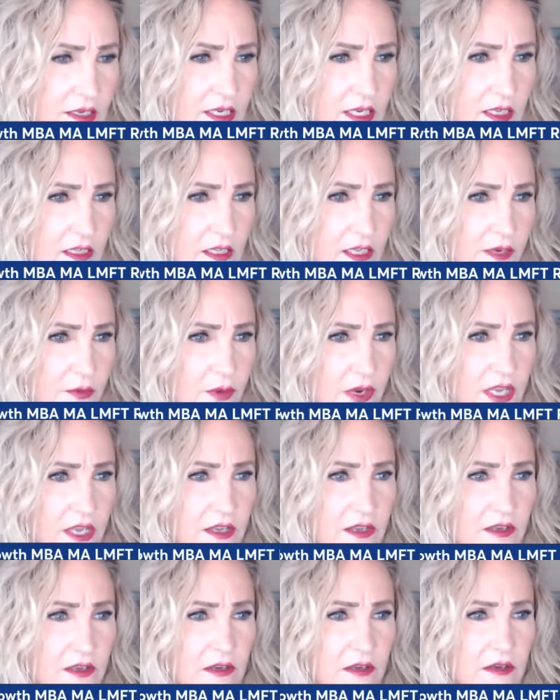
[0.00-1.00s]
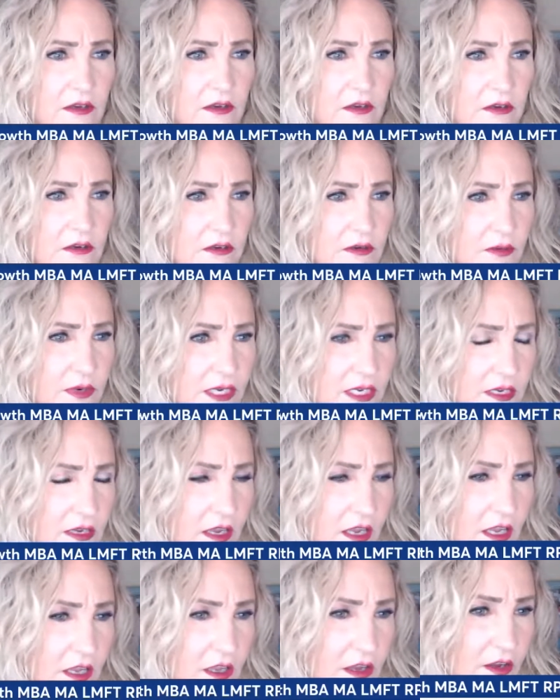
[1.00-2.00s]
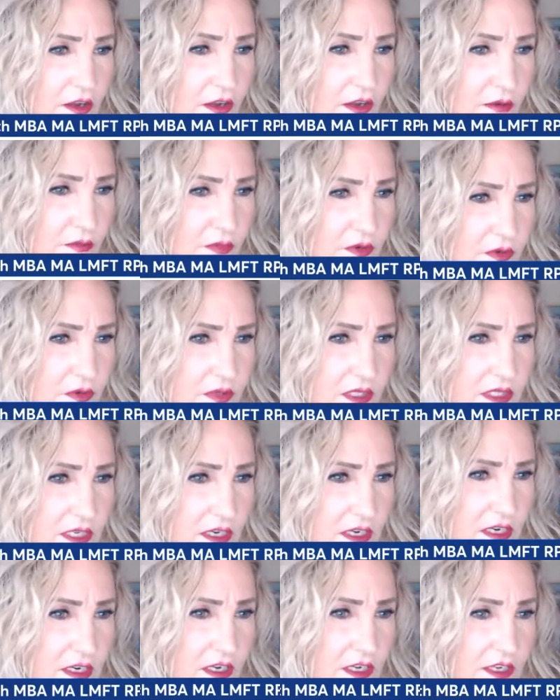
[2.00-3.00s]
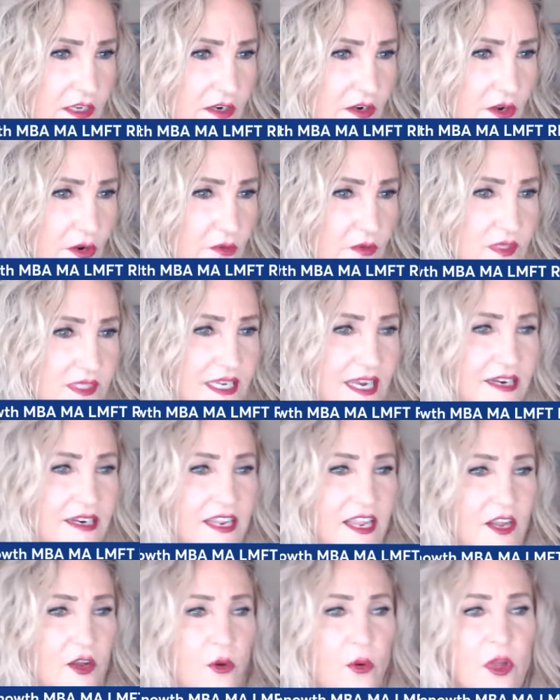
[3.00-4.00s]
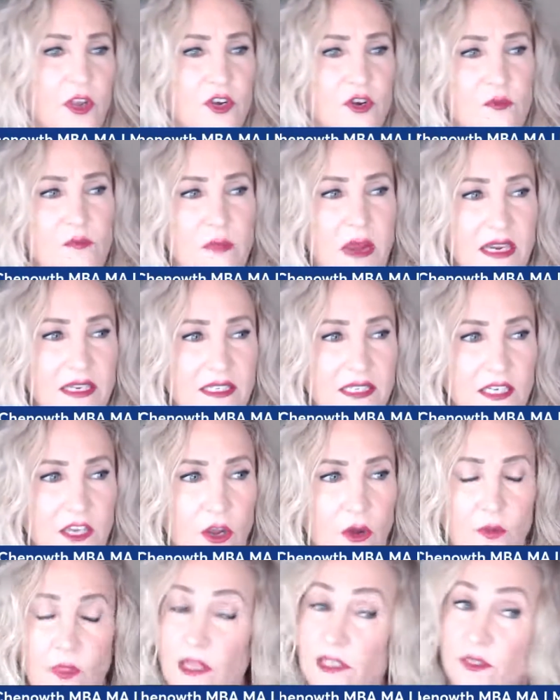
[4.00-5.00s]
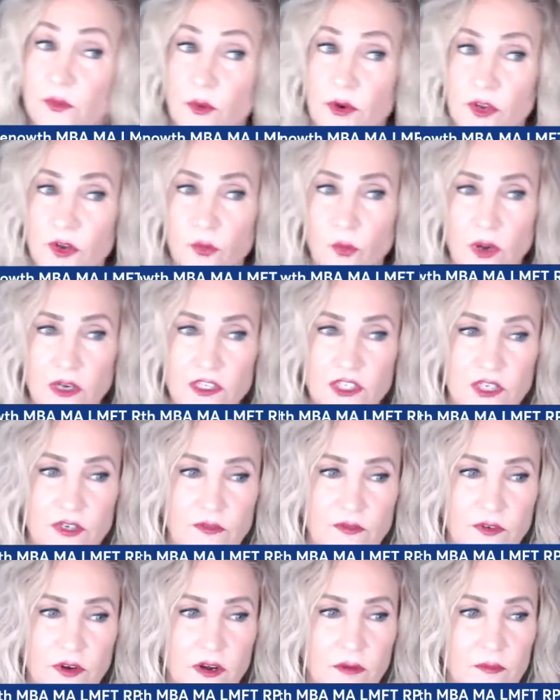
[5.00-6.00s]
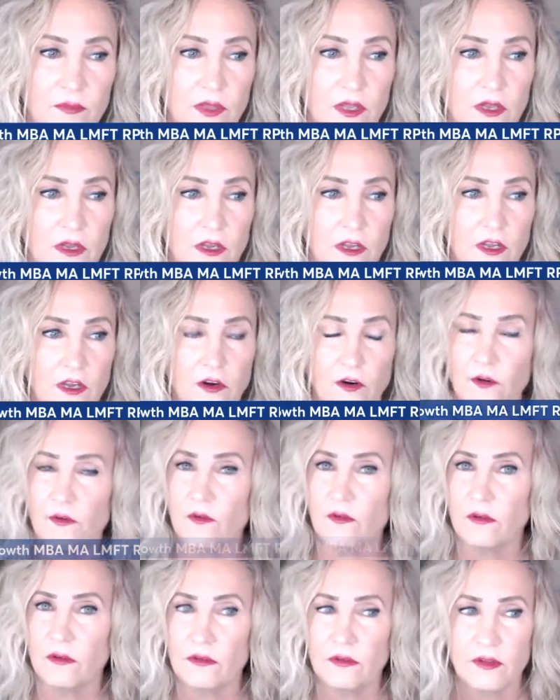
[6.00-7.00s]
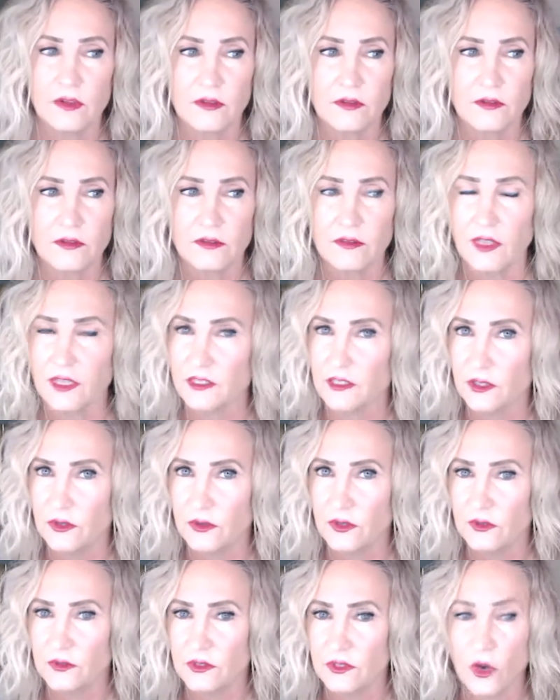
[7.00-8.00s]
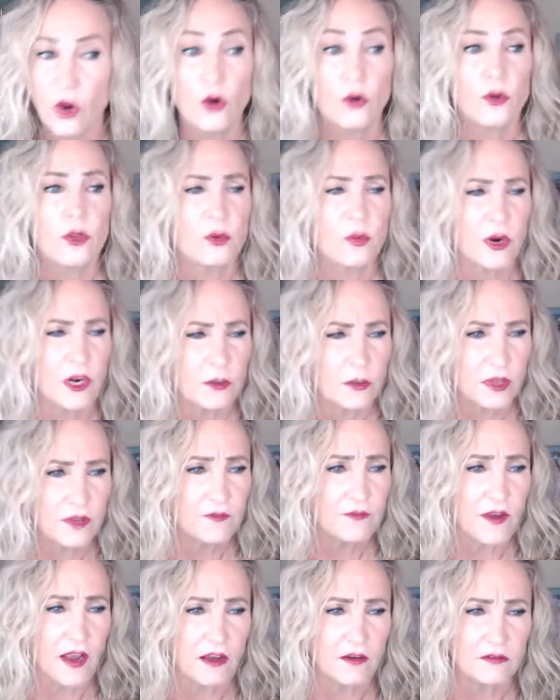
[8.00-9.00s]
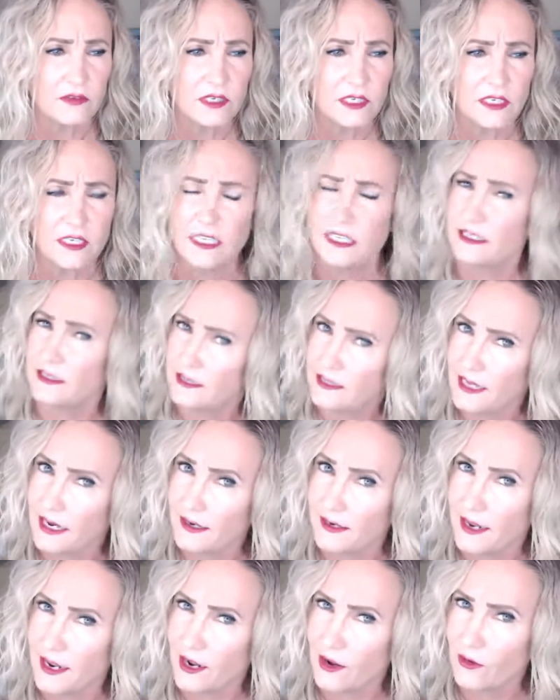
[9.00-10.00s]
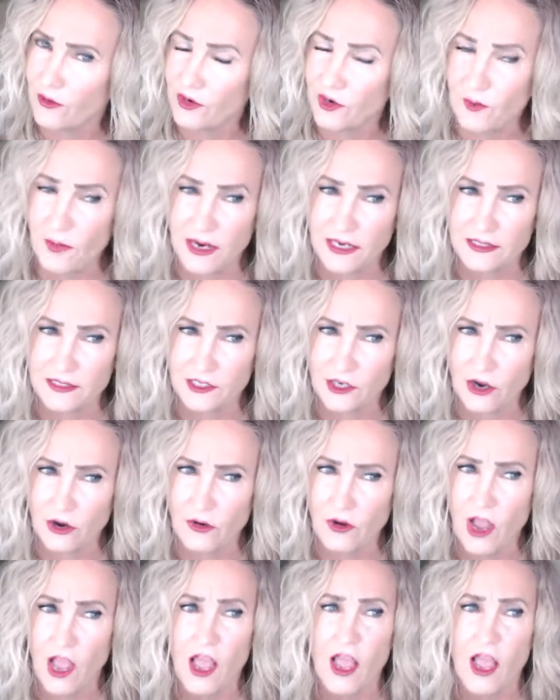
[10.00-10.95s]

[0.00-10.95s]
Kelly, wait, you said, oh, San Diego and New Mexico. That's where you're watching from. Or that's who you, oh, you want to be found in San Diego, New Mexico?